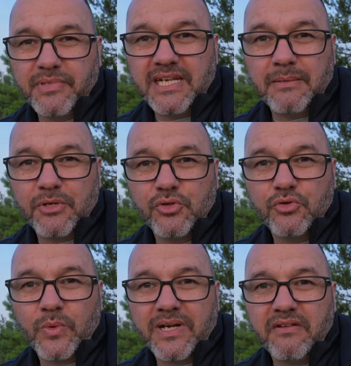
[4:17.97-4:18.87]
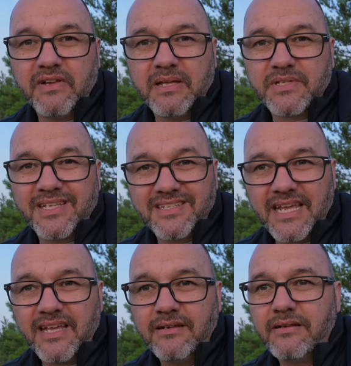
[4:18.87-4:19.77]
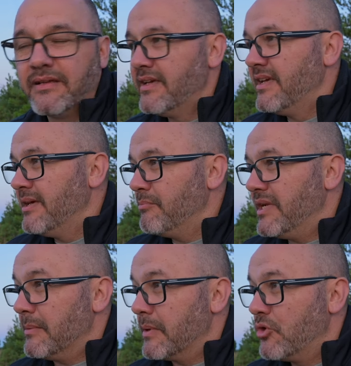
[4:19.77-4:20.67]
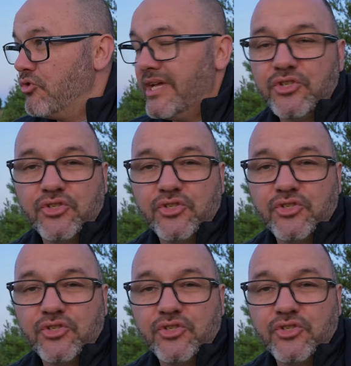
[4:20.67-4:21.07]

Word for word: being able to shoot twenty frames a second, been at great